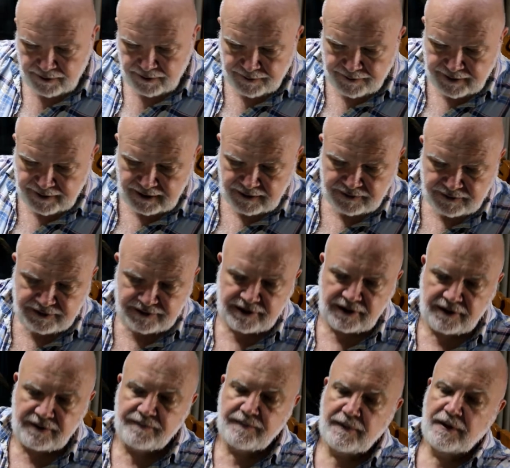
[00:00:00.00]
things.
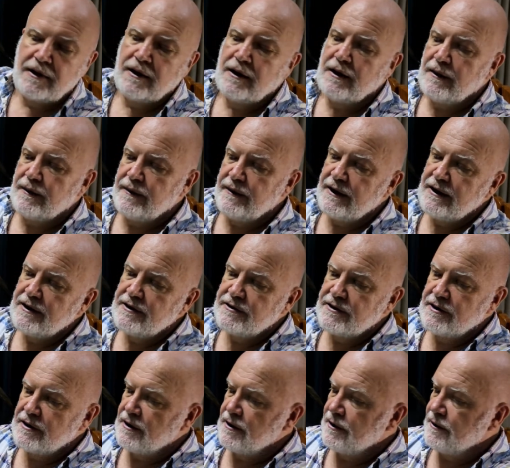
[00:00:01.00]
So these
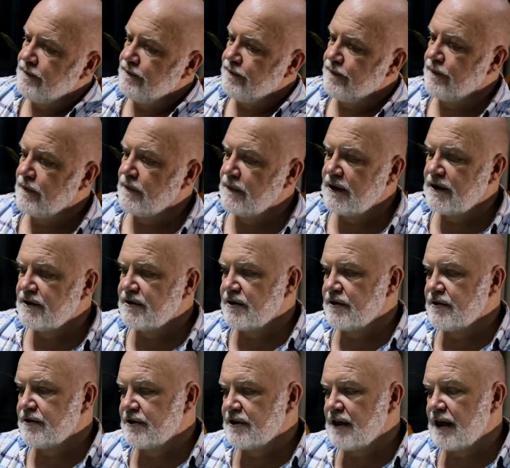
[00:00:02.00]
are
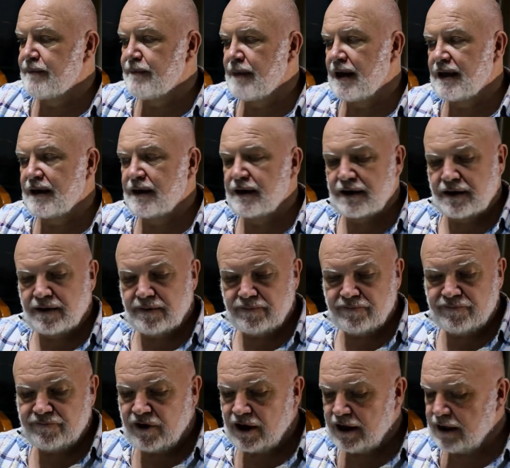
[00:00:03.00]
shamanic
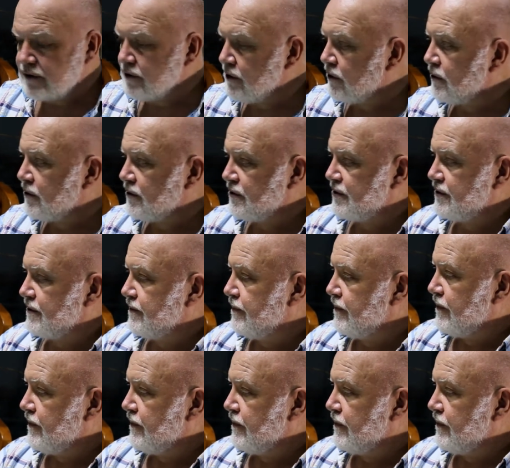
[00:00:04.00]
fire tongs.